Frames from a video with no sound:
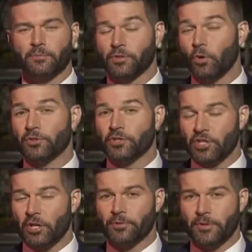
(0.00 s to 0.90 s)
were told to
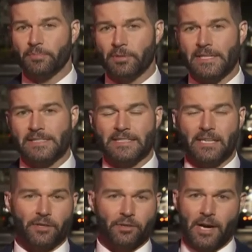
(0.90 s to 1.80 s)
shelter in place
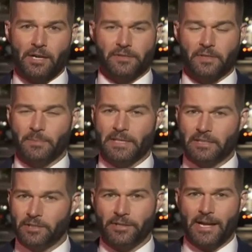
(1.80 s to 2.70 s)
until the crowds could be
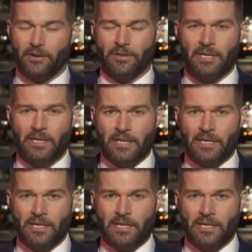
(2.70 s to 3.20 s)
cleared out.